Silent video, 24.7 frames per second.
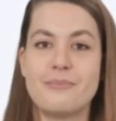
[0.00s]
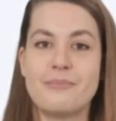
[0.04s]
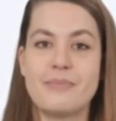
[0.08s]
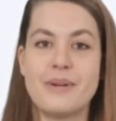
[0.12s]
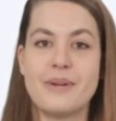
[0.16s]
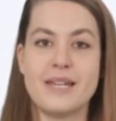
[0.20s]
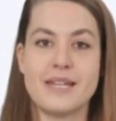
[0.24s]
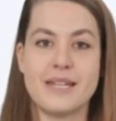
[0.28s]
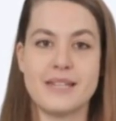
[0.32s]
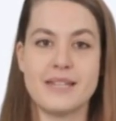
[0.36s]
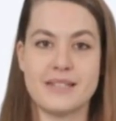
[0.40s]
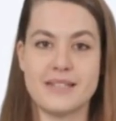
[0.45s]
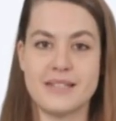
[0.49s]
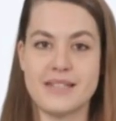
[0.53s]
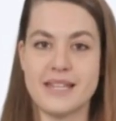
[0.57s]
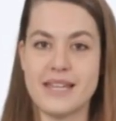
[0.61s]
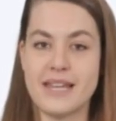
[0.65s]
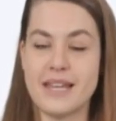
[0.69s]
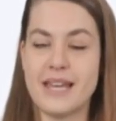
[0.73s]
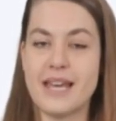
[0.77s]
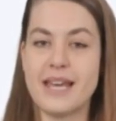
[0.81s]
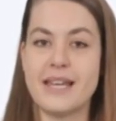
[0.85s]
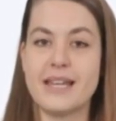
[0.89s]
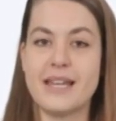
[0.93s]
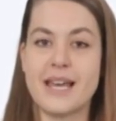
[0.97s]

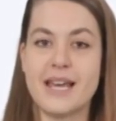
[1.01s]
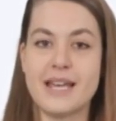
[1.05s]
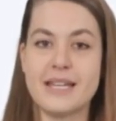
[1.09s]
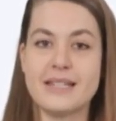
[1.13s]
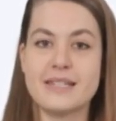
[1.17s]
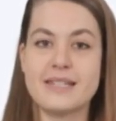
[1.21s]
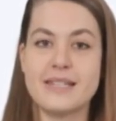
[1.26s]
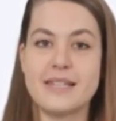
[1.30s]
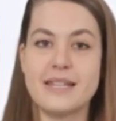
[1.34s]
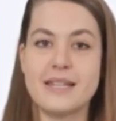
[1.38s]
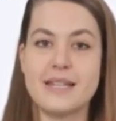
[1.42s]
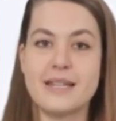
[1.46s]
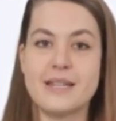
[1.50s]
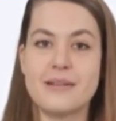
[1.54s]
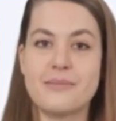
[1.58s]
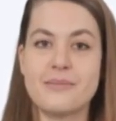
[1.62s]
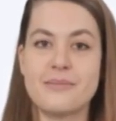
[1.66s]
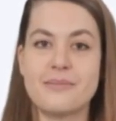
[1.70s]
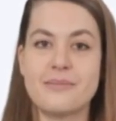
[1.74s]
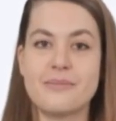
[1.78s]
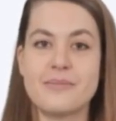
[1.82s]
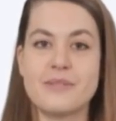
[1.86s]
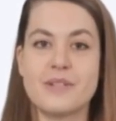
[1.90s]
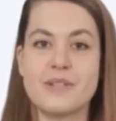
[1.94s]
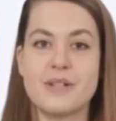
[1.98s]
PCNSE,
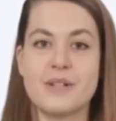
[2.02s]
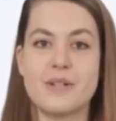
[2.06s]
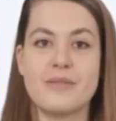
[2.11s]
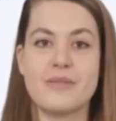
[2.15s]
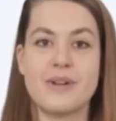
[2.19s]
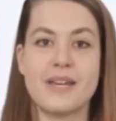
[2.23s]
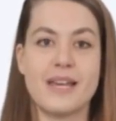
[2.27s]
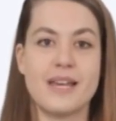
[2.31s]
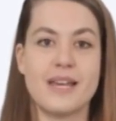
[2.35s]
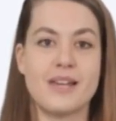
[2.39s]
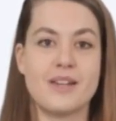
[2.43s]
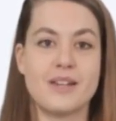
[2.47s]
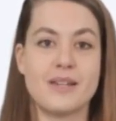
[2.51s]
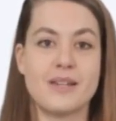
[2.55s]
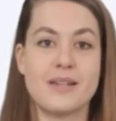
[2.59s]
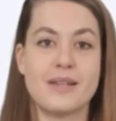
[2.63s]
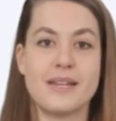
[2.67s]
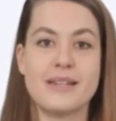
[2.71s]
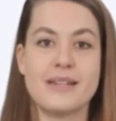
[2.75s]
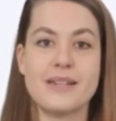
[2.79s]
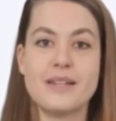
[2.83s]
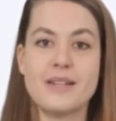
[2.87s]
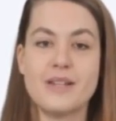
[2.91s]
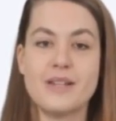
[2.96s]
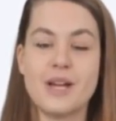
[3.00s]
certification
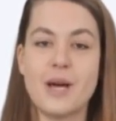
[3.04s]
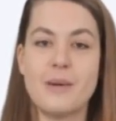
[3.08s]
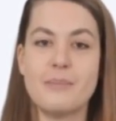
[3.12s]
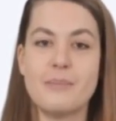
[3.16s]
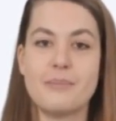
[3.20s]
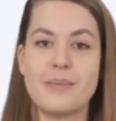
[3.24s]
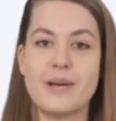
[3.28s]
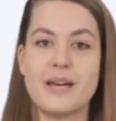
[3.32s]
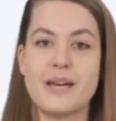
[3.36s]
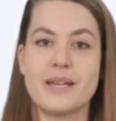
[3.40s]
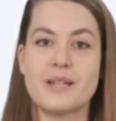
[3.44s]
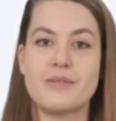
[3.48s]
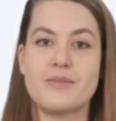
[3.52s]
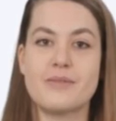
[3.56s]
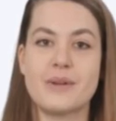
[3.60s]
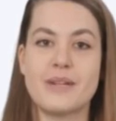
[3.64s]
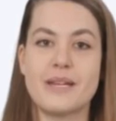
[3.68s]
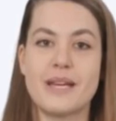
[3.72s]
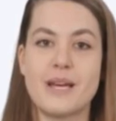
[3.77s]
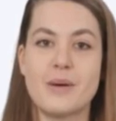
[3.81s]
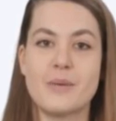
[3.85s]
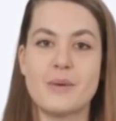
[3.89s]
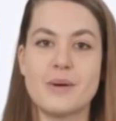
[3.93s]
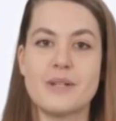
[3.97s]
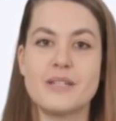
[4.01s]
is a top pick for
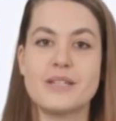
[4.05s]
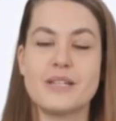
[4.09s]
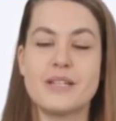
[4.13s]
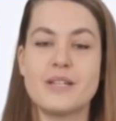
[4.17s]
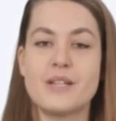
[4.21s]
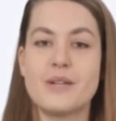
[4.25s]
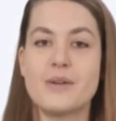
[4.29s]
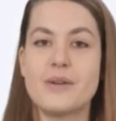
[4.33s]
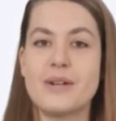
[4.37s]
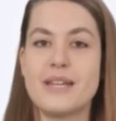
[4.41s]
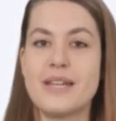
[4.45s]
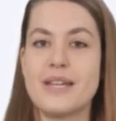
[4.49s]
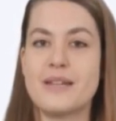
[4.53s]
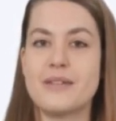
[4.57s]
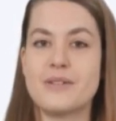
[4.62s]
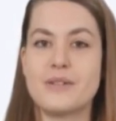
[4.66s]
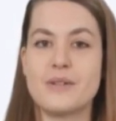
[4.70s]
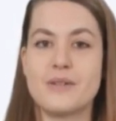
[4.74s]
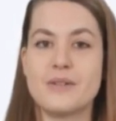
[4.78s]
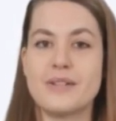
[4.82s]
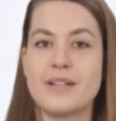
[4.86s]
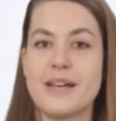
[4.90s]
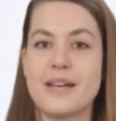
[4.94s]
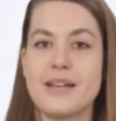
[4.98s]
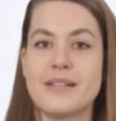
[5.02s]
network security
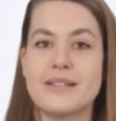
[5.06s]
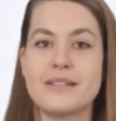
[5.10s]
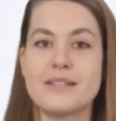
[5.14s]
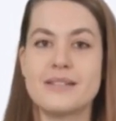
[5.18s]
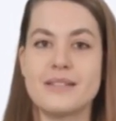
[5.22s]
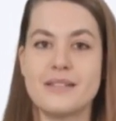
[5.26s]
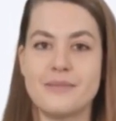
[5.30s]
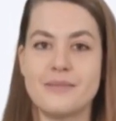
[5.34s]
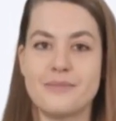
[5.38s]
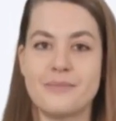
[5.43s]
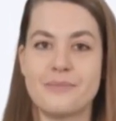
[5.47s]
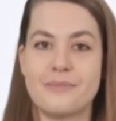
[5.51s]
enthusiasts.